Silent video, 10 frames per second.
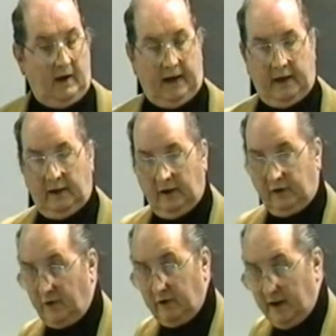and
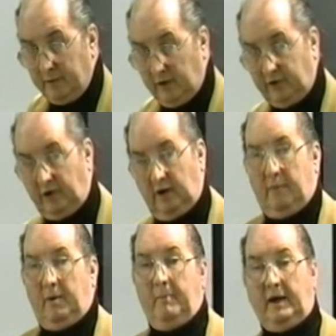as far as I'm
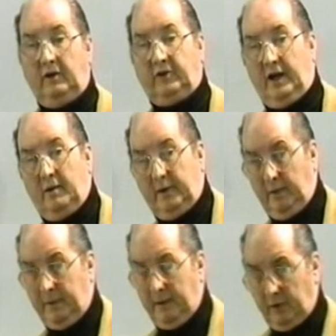concerned, I'm amazed at how
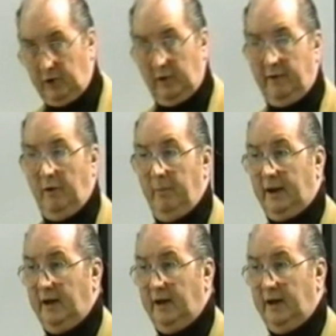many people don't even